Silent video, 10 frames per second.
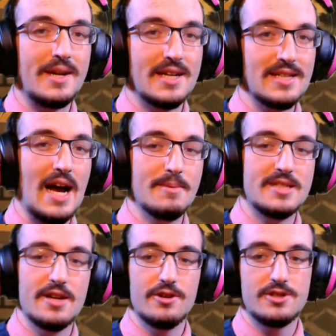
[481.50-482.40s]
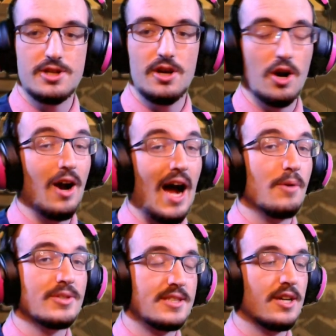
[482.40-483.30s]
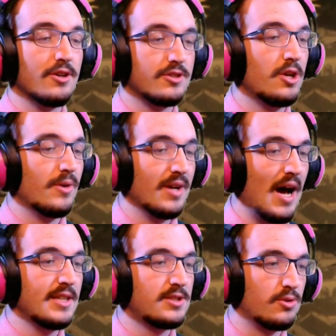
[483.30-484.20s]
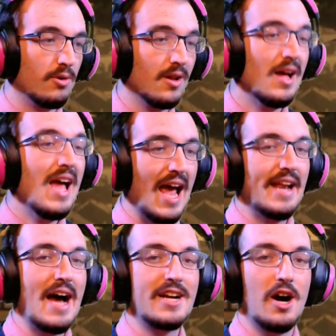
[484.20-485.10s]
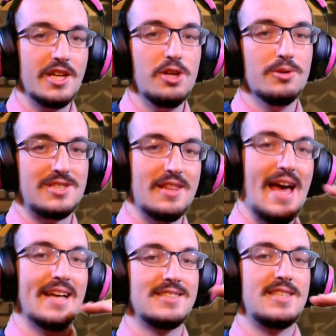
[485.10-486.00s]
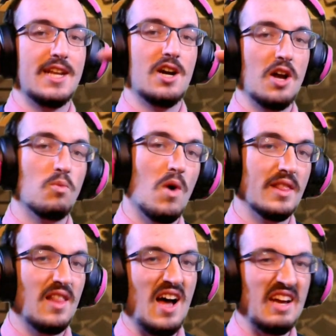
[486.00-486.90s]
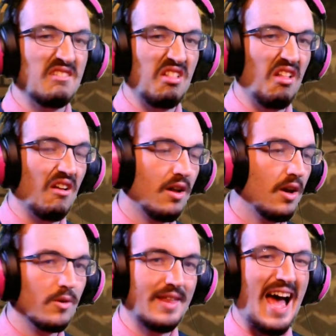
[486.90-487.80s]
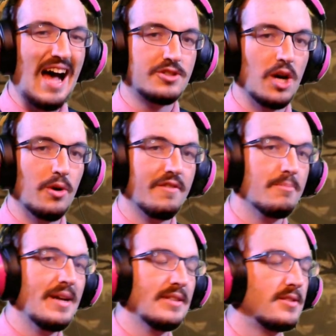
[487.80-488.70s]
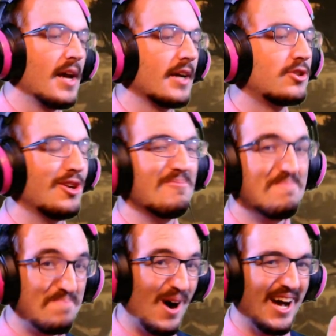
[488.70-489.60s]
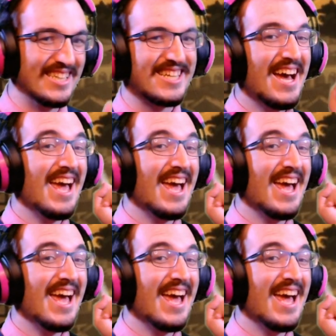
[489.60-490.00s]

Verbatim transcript: because i'm a tenor 2 or i was a tenor 2 in high school and i got used to that sitting on one line Ugh, or the alto of the men's section but